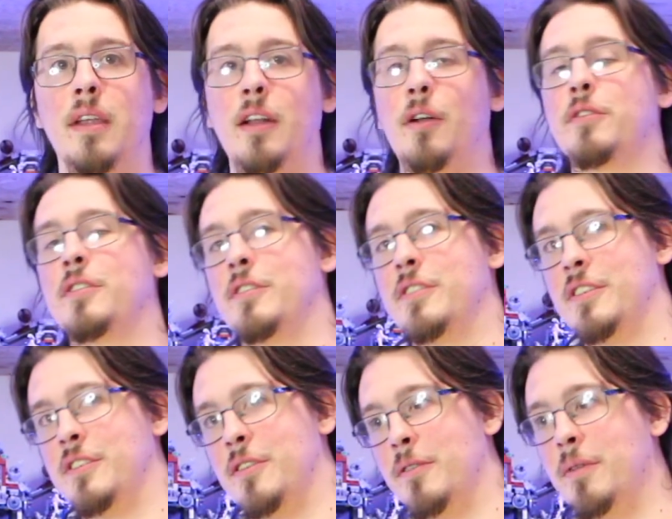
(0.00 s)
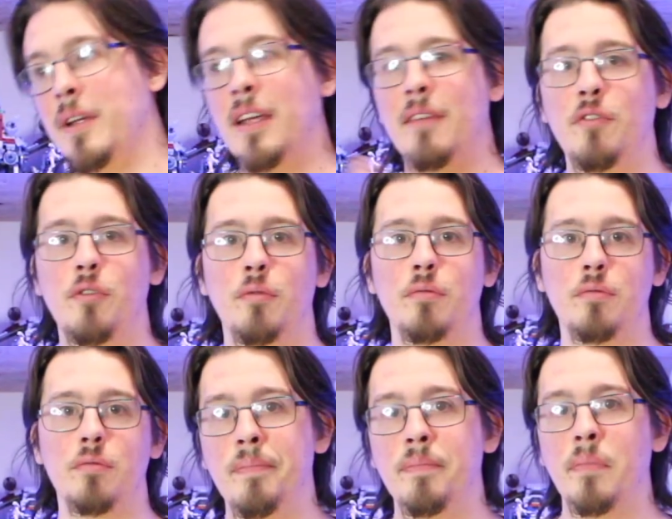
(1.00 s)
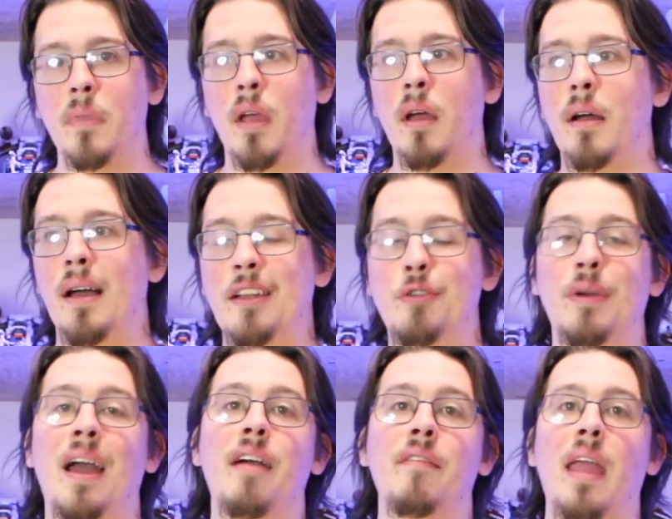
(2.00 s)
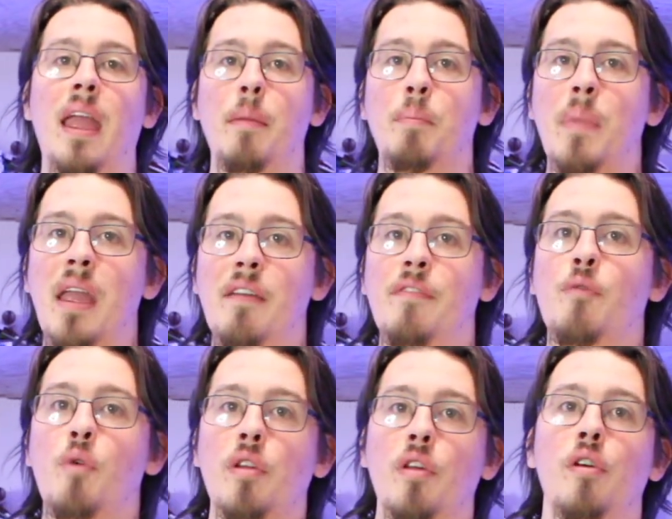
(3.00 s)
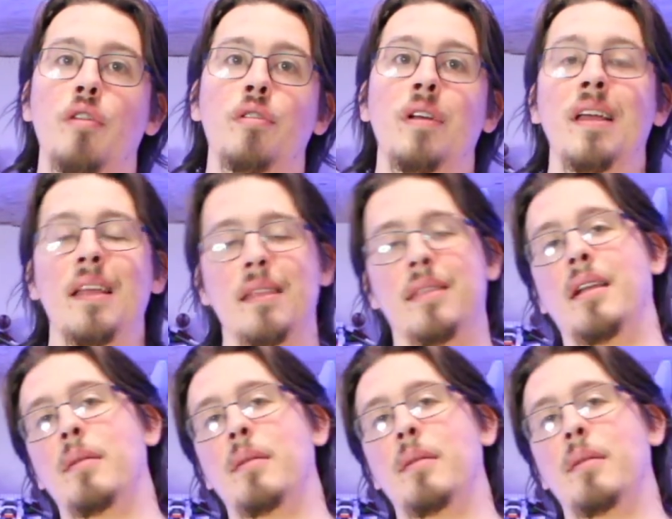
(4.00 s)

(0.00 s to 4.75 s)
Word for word: in all seriousness, though, if you, uh, I do have a May 4th haul that